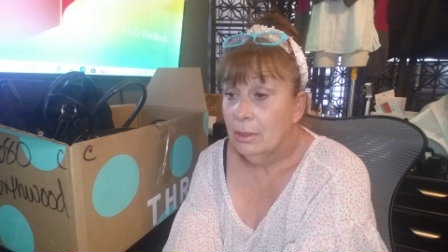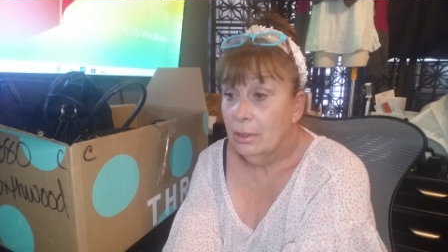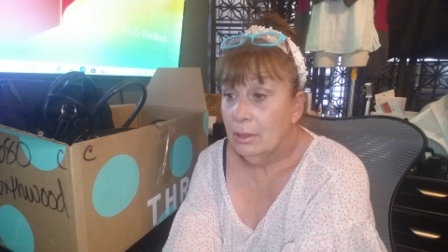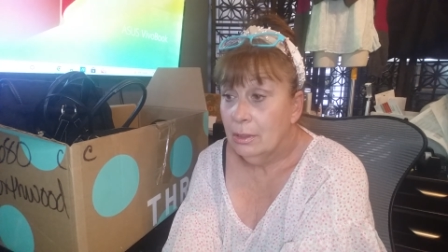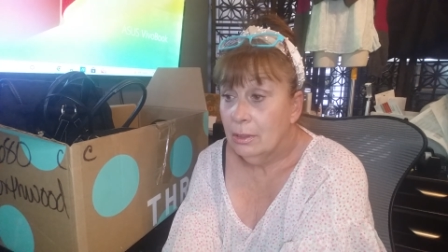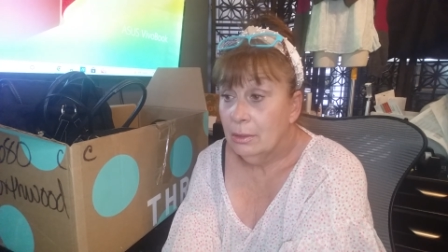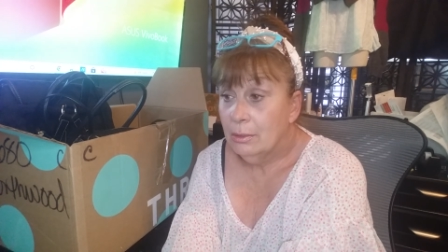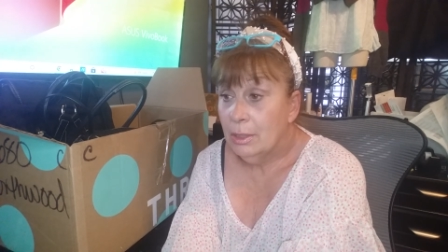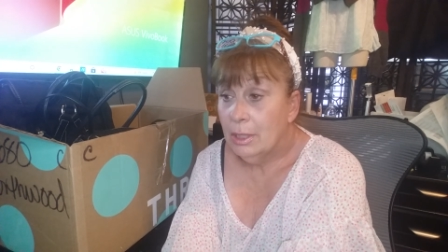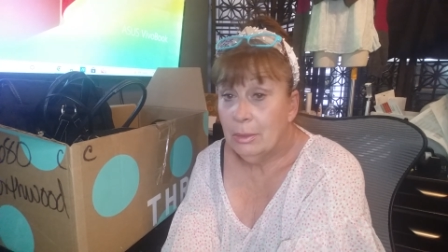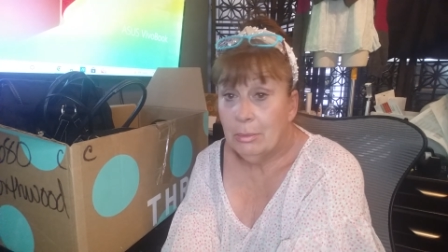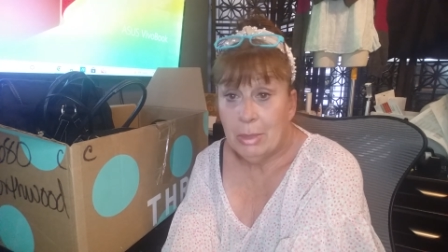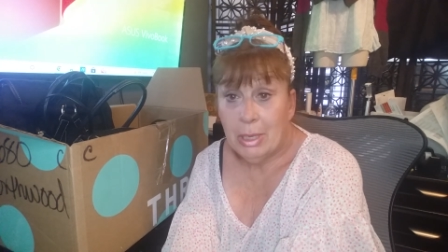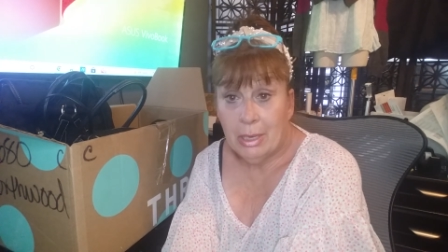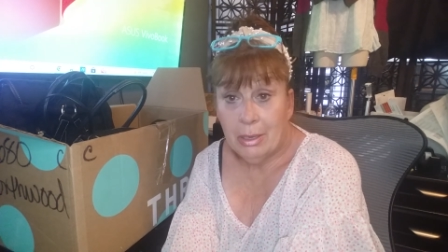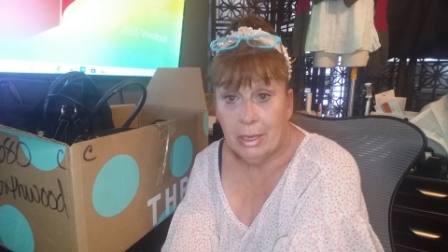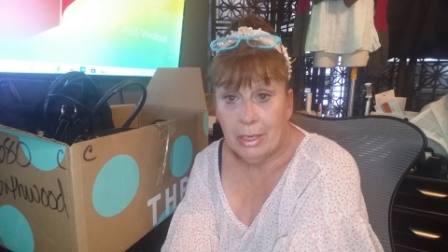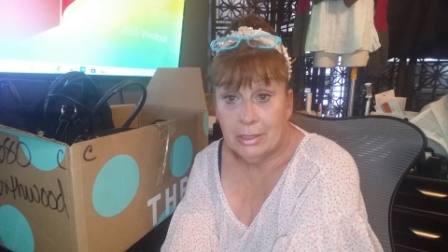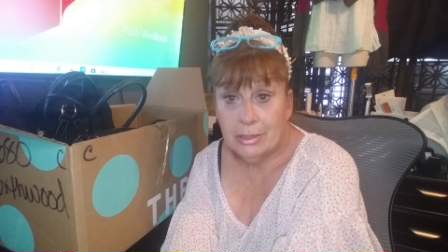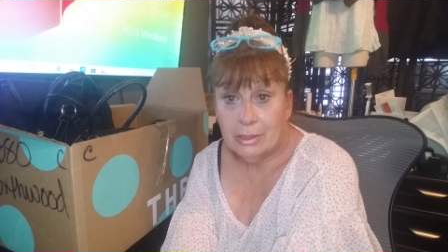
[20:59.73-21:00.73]
uh, and my
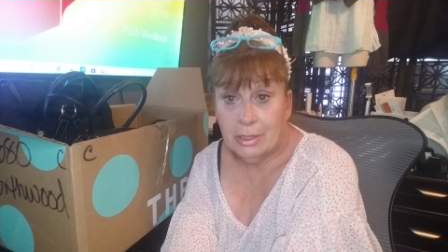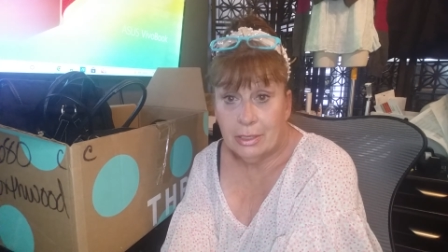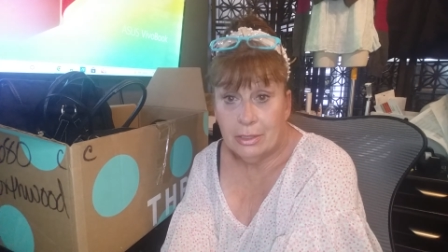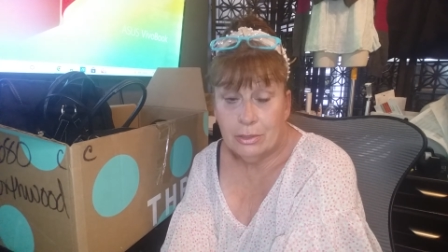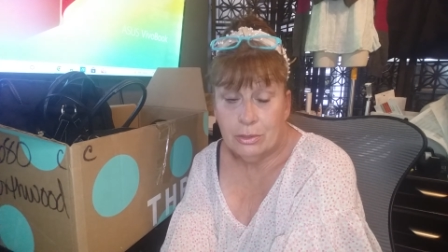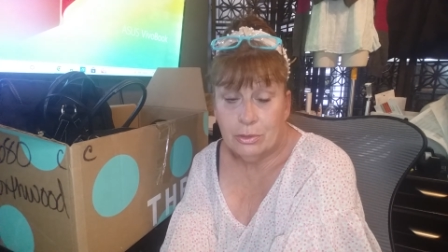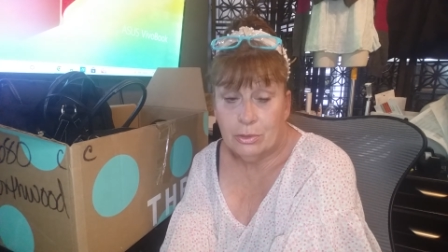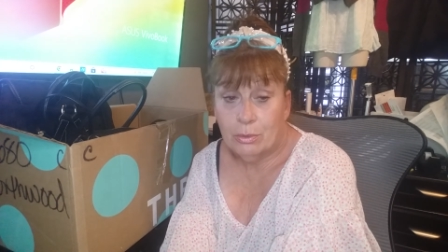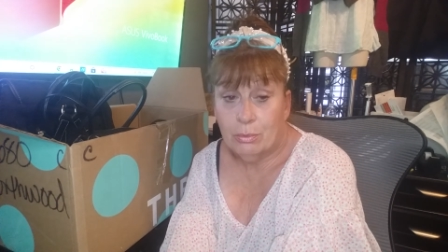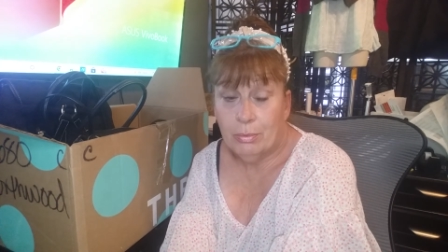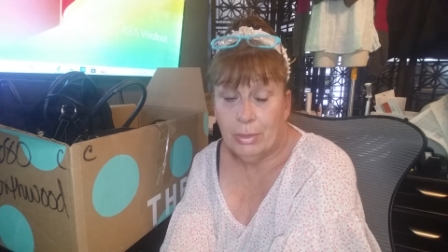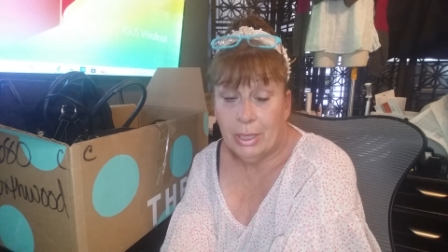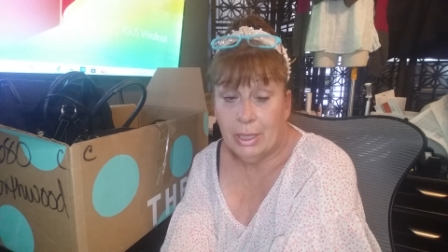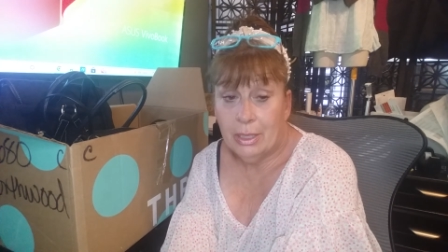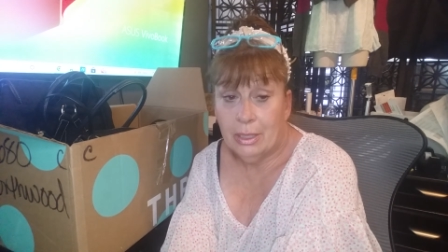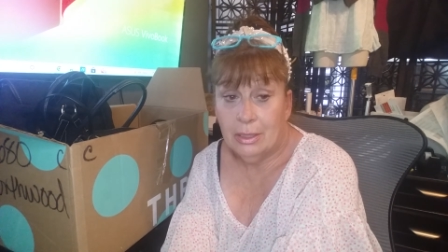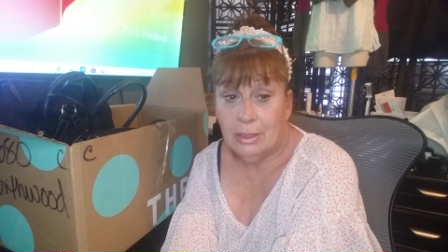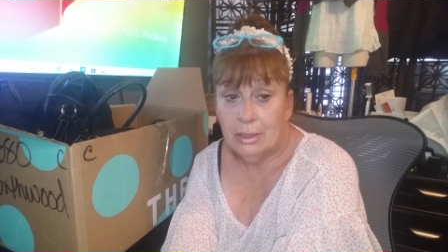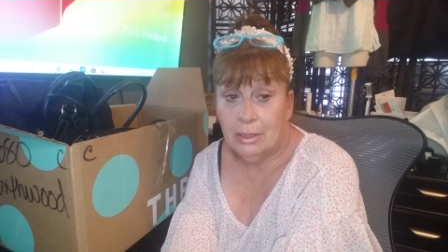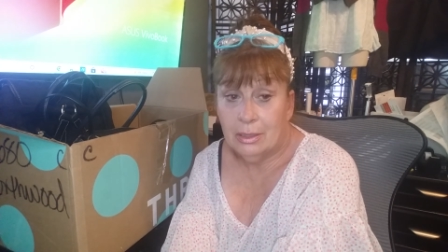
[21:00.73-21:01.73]
eyesight is so
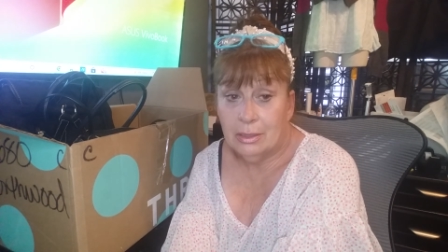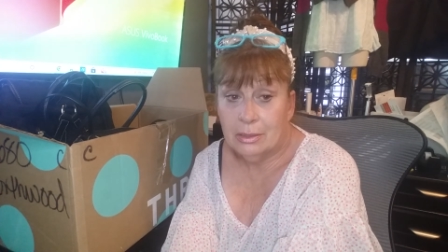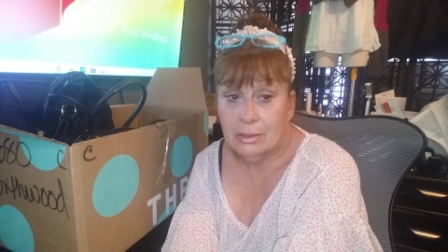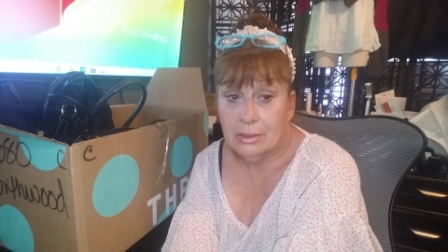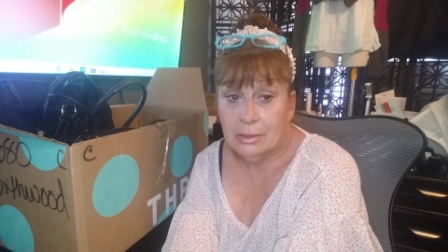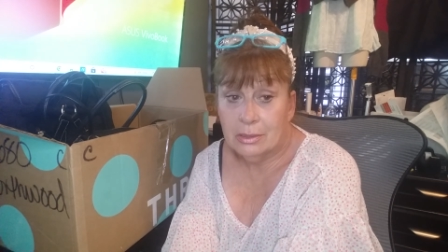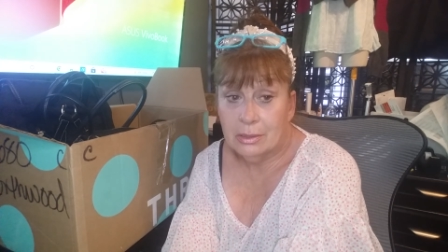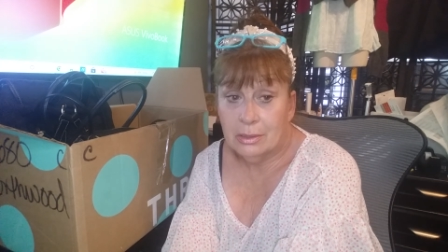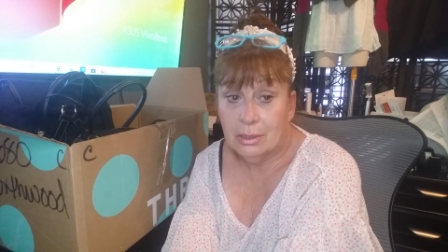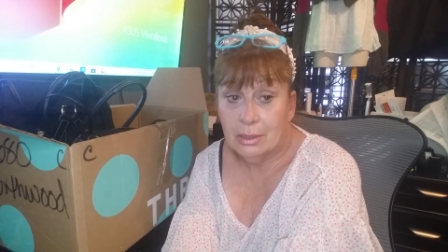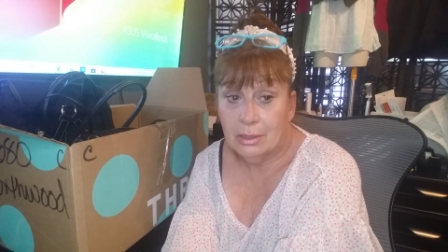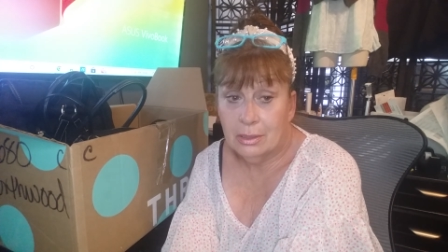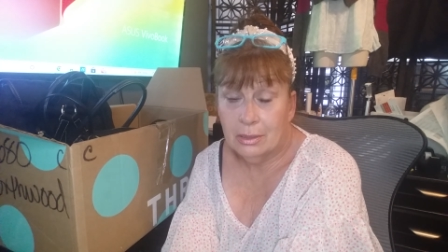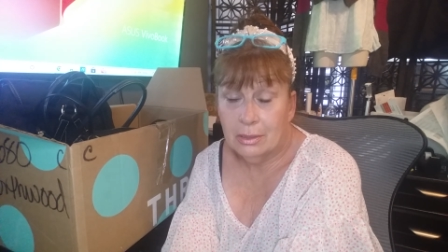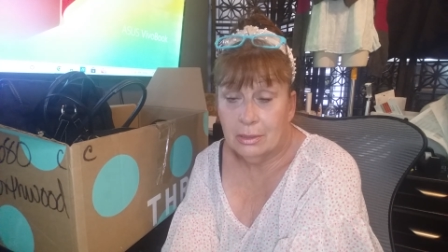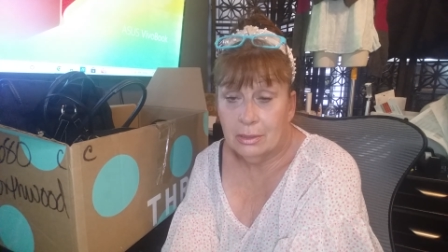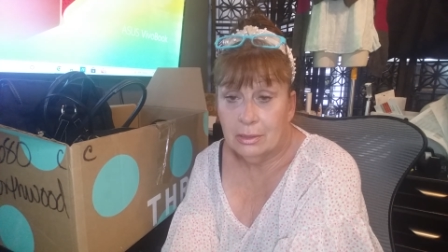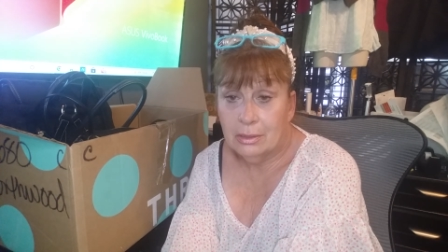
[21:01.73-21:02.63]
bad, it's uh,